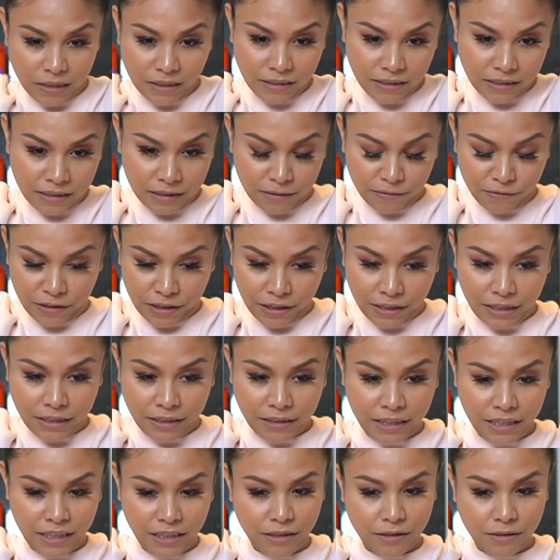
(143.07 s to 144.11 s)
It's a very
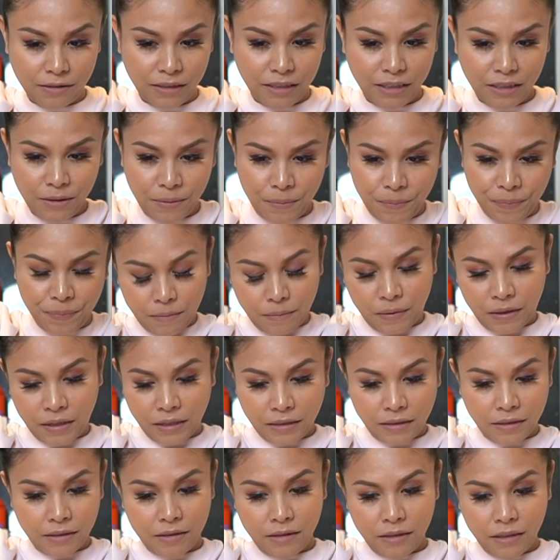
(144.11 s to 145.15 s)
light green,
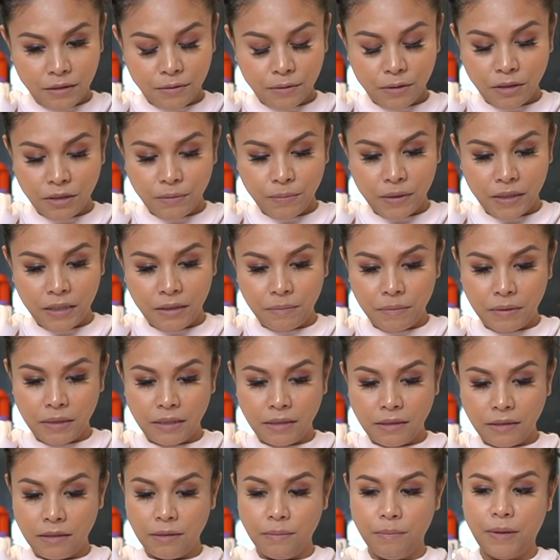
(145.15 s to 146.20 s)
but these rosemary
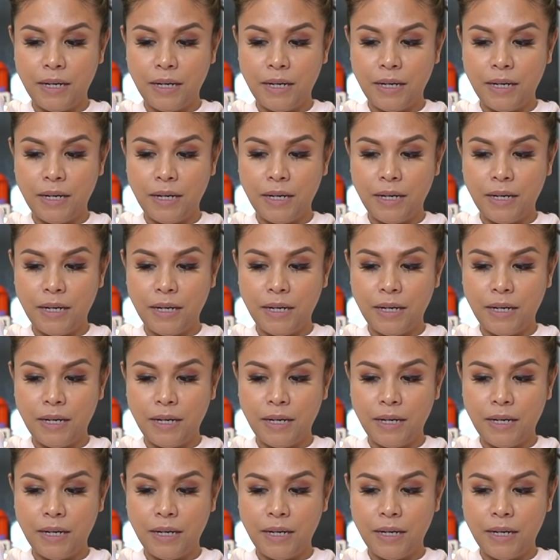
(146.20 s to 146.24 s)
mint